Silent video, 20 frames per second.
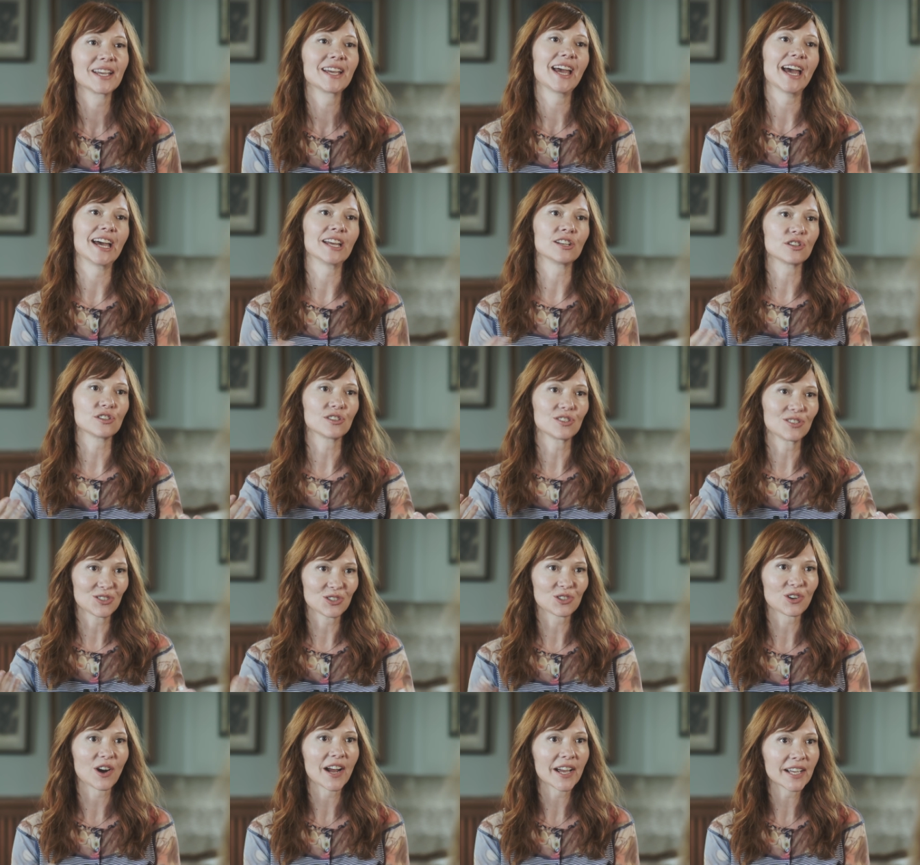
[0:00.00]
Thank and you.
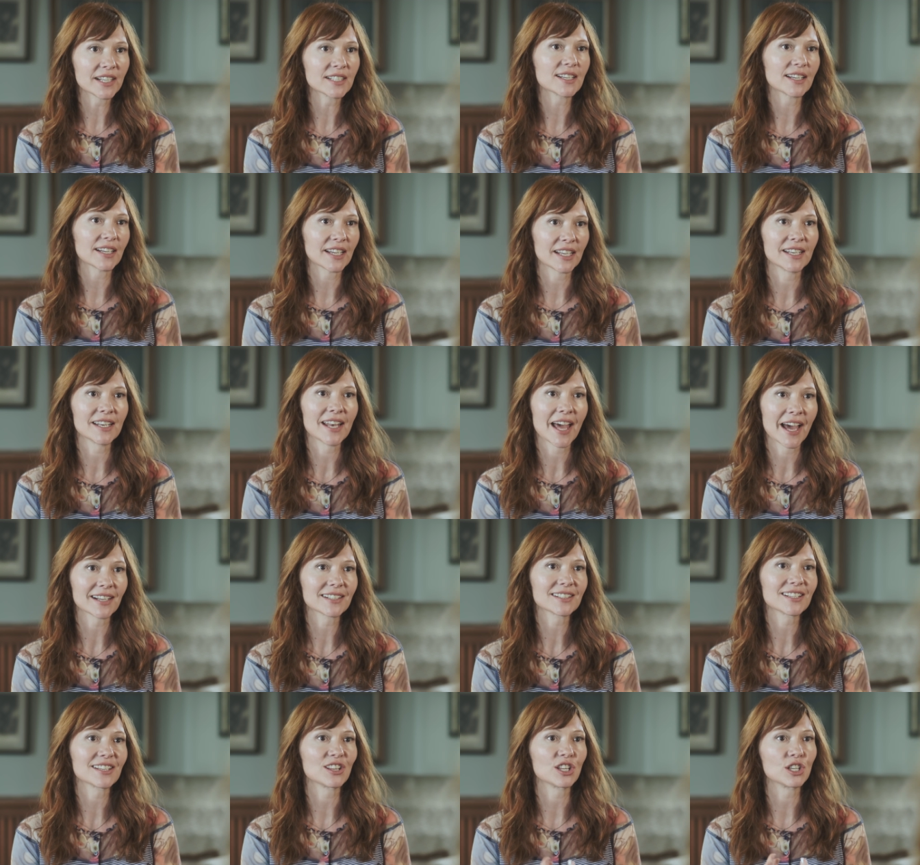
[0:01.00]
trying to
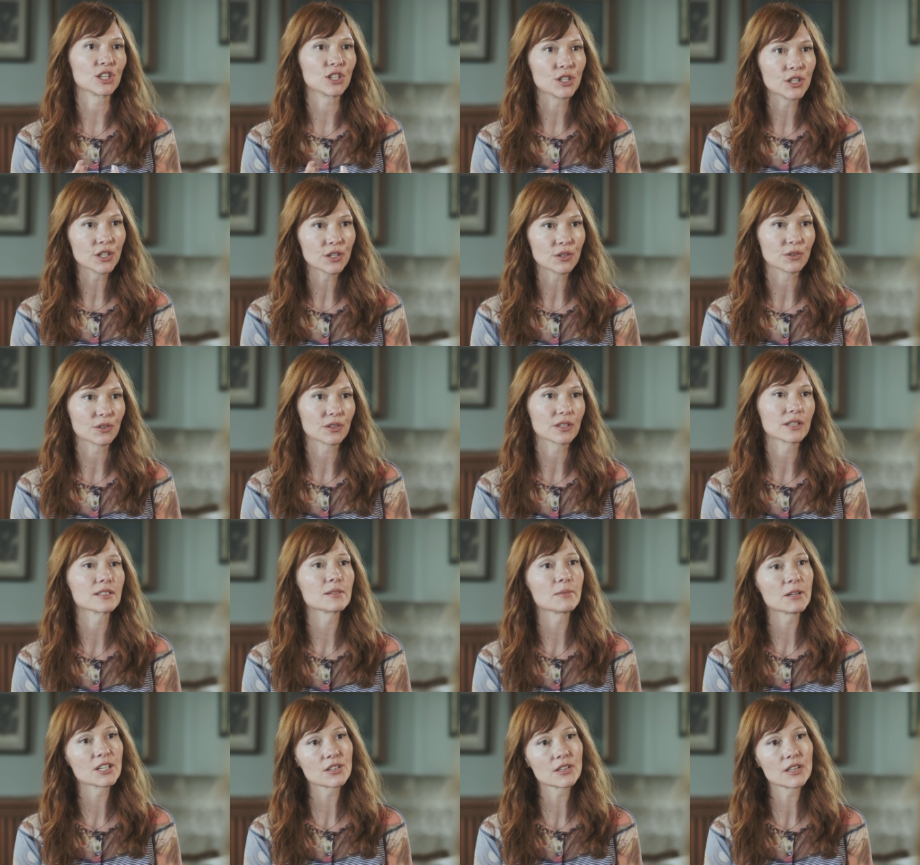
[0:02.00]
connect the youth,
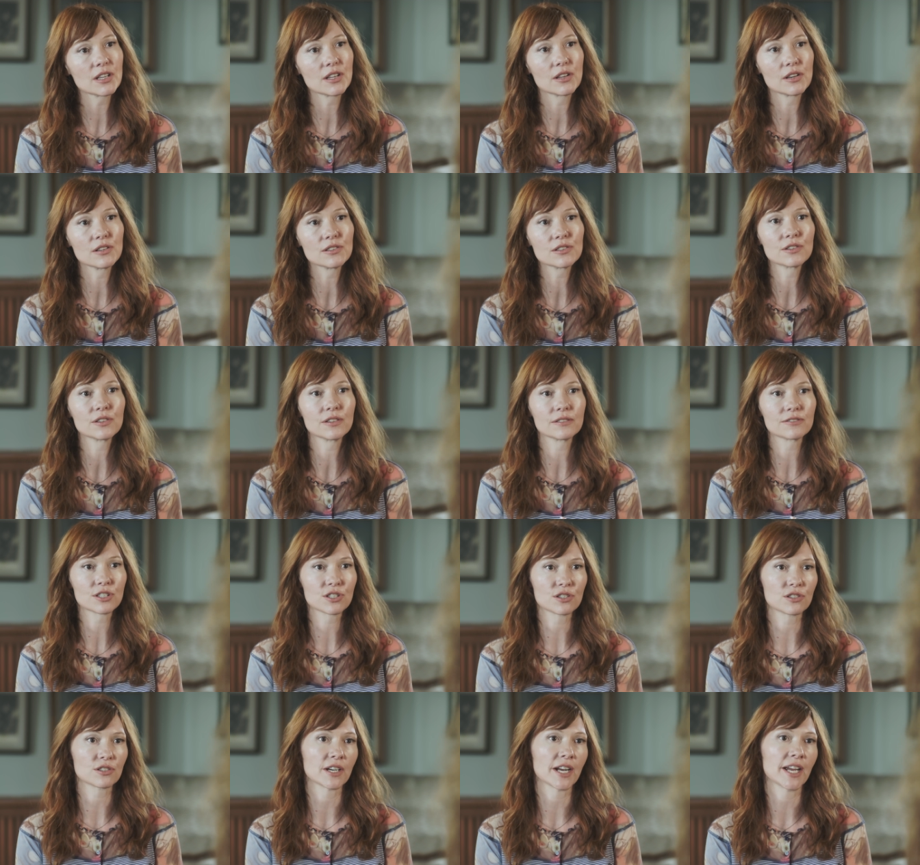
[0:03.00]
especially those who have
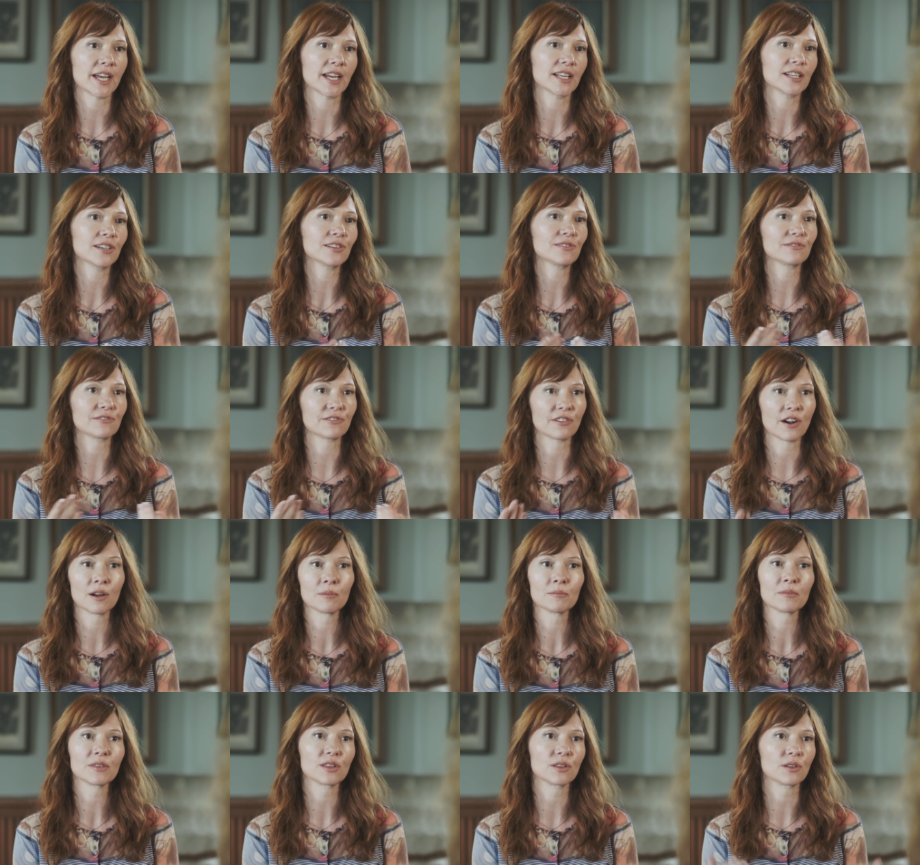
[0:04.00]
strayed
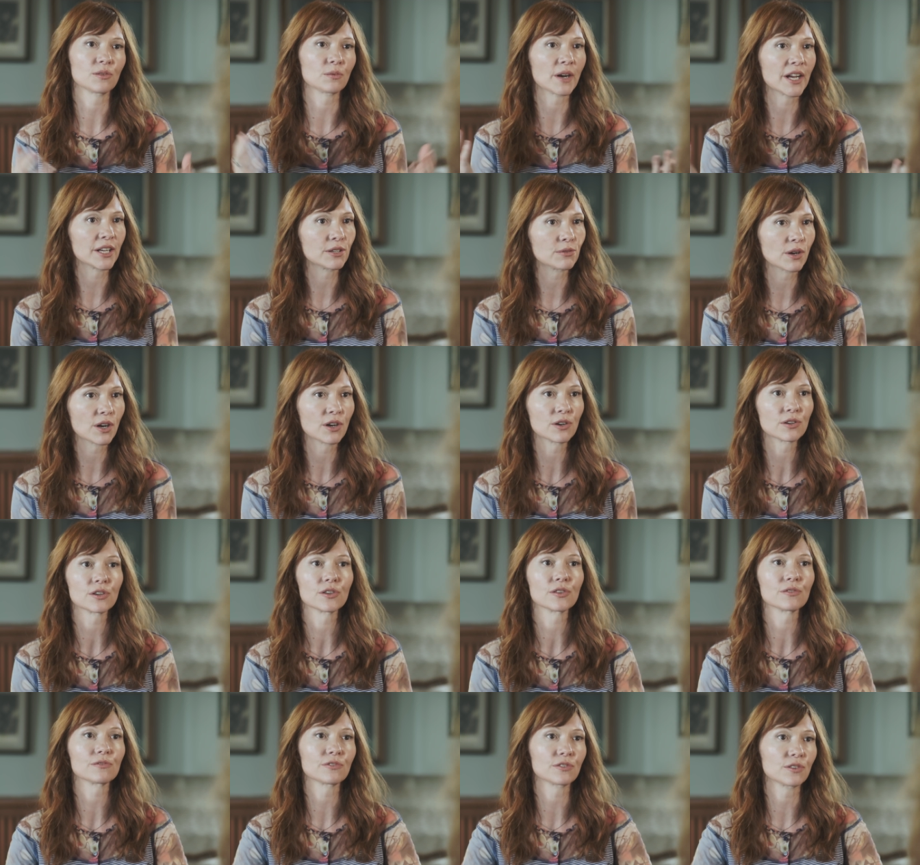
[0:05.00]
from the Red Road
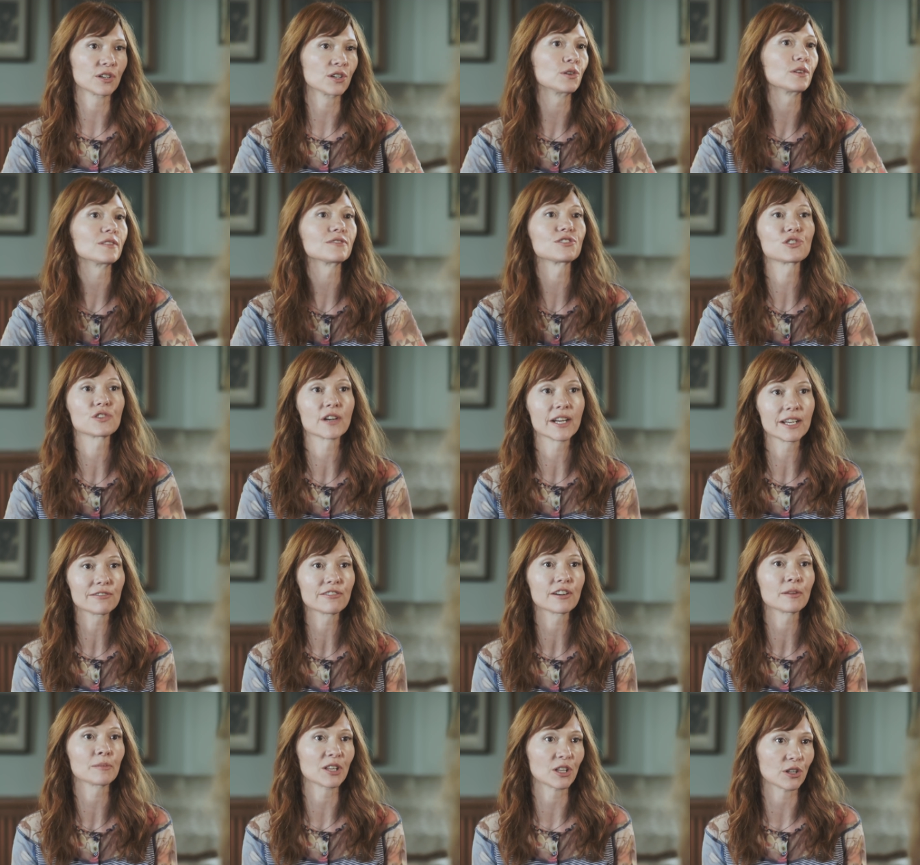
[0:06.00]
or who have strayed
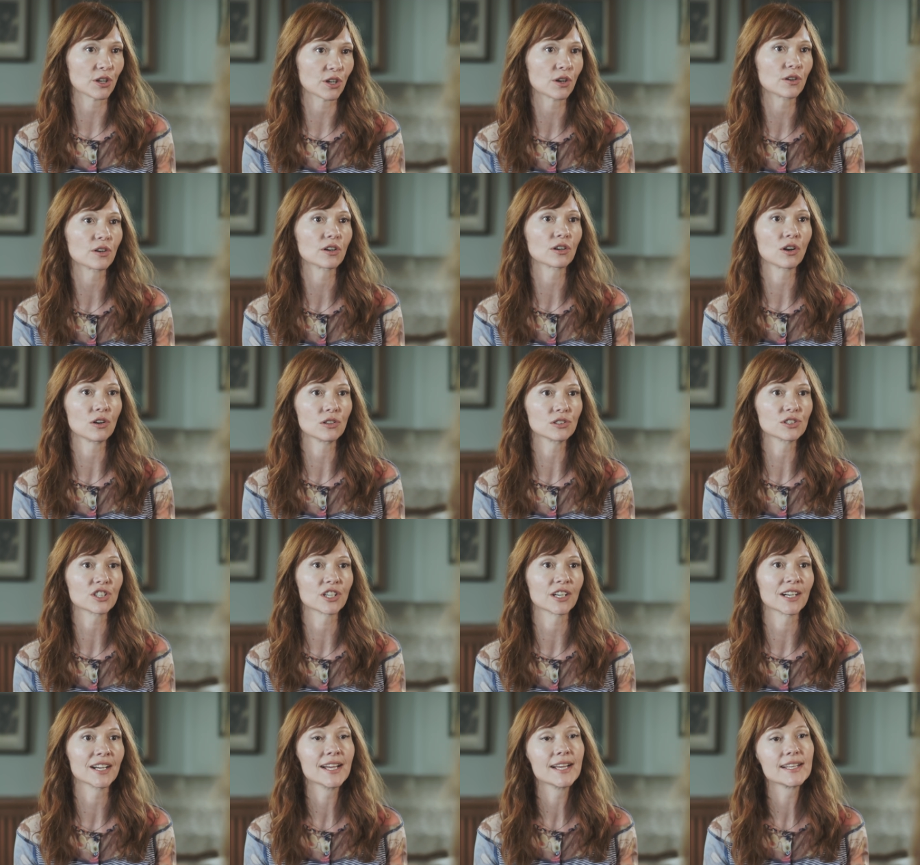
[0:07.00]
from the Lakota
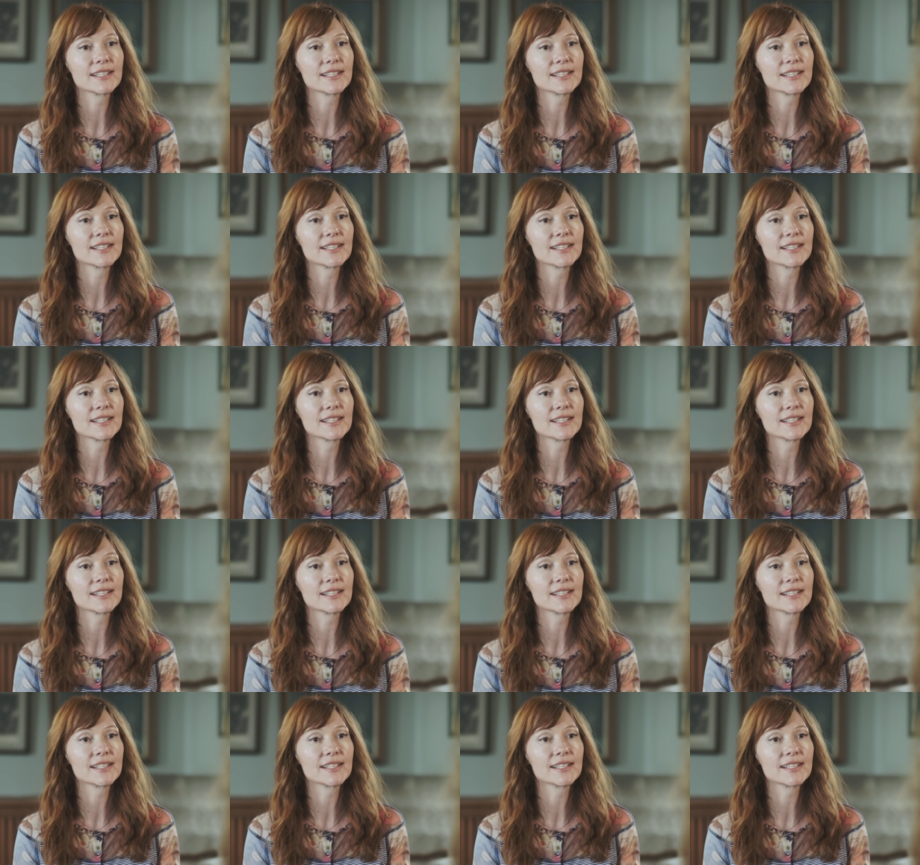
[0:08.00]
culture,